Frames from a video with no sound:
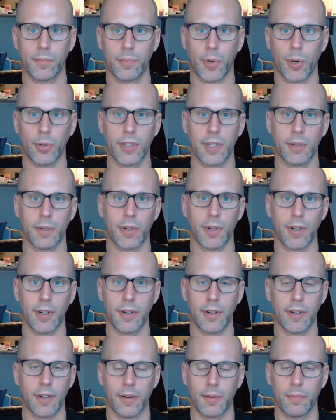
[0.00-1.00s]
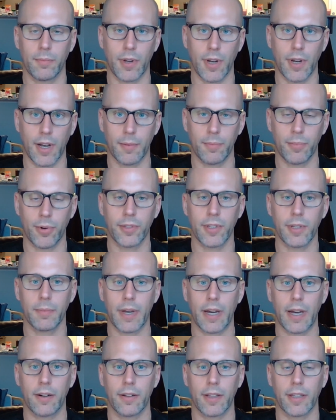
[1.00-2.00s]
protein bar or protein
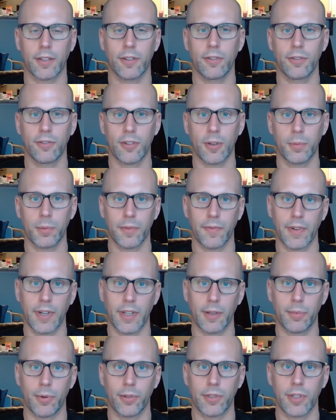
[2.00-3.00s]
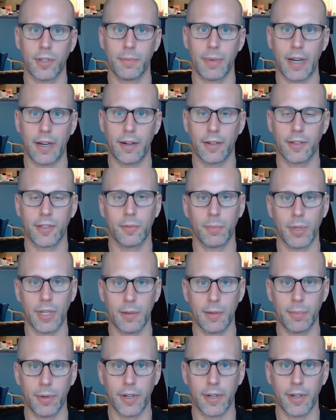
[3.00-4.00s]
powder, like 2 scoops of vanilla protein powder, some
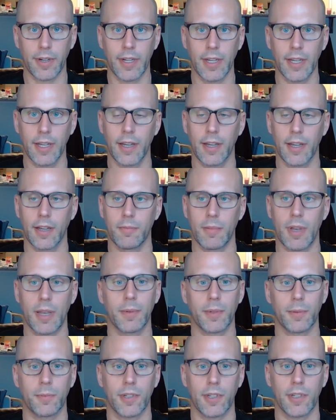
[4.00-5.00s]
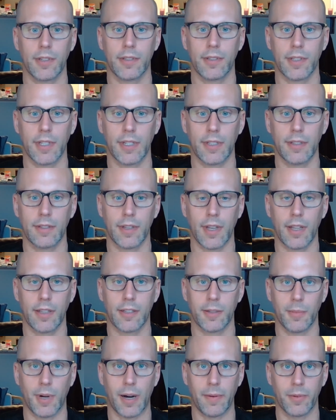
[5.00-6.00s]
peanut butter, maybe some chia seeds and
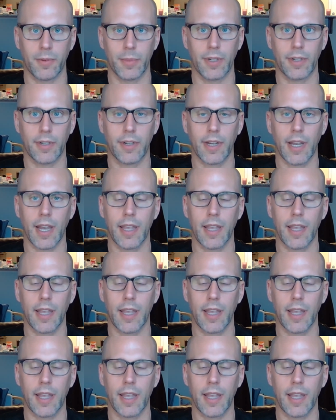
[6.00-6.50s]
some almond milk.